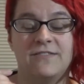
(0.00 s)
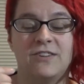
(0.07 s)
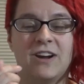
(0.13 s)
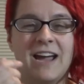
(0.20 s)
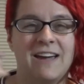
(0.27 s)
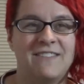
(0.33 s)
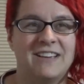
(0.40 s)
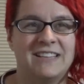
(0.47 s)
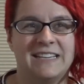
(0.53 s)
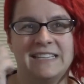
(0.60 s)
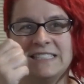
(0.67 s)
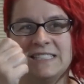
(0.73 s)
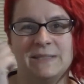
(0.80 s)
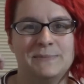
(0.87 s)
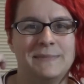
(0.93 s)
if you're having
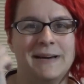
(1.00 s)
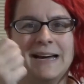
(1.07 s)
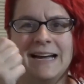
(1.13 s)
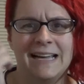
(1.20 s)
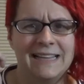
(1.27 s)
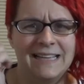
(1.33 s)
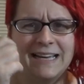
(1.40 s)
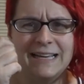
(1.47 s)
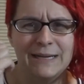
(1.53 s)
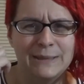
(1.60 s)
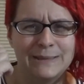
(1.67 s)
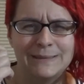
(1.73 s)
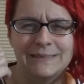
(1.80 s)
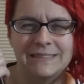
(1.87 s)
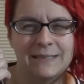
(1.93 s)
like some
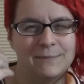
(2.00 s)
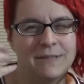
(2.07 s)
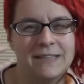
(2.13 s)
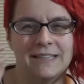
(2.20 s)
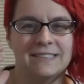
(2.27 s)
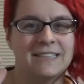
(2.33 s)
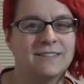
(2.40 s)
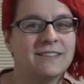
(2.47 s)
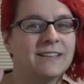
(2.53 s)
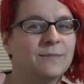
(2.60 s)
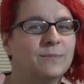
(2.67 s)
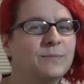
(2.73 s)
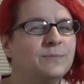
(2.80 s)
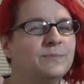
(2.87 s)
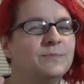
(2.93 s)
eyeliner or something that's a
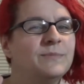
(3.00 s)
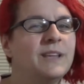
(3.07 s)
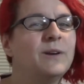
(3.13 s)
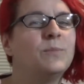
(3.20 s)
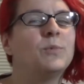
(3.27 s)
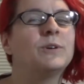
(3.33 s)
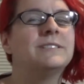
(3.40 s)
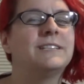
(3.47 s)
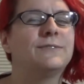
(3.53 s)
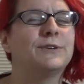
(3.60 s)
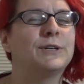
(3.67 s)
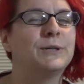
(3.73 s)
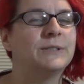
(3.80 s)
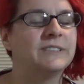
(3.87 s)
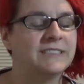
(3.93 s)
little more
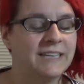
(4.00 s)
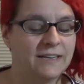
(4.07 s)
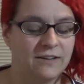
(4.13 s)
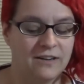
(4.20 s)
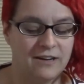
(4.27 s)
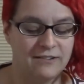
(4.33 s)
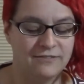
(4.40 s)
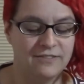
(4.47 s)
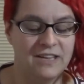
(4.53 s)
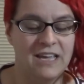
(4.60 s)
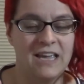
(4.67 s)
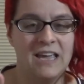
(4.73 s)
difficult to get off,